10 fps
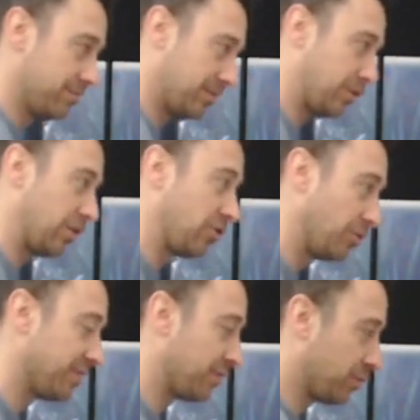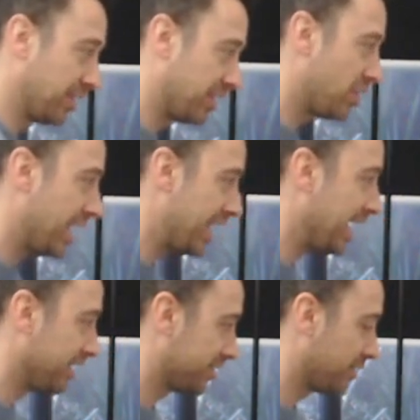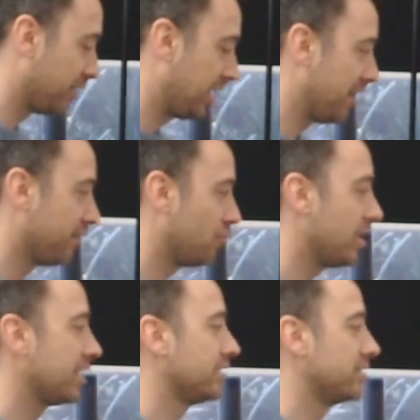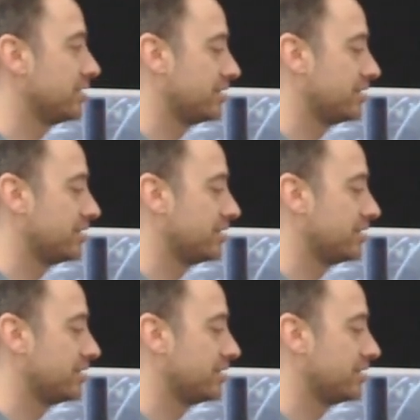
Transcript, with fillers: three groups of three, the nine, eight. So we would have one,